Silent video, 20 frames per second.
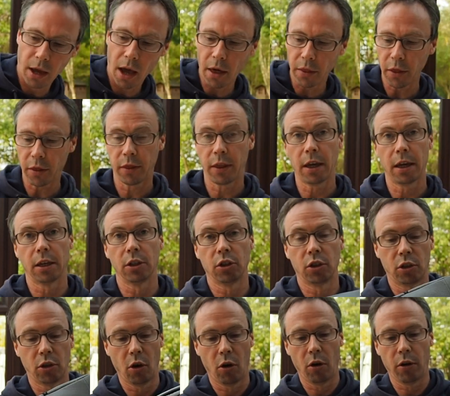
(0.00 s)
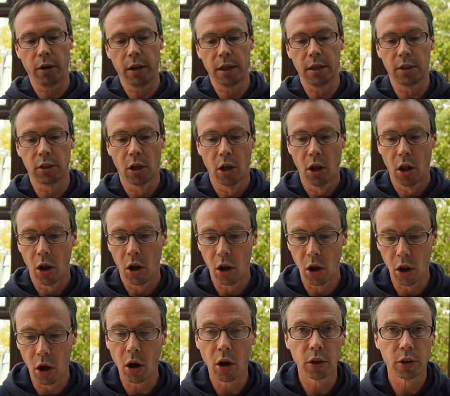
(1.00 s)
The other thing it's got is
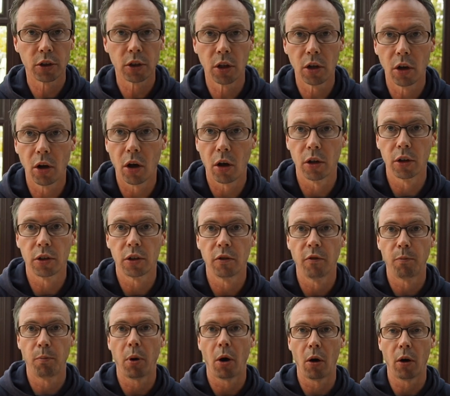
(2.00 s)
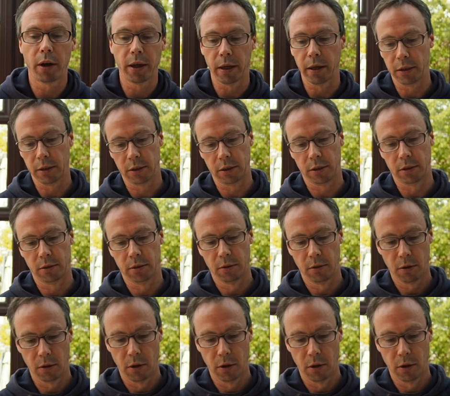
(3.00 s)
lots and lots of pockets.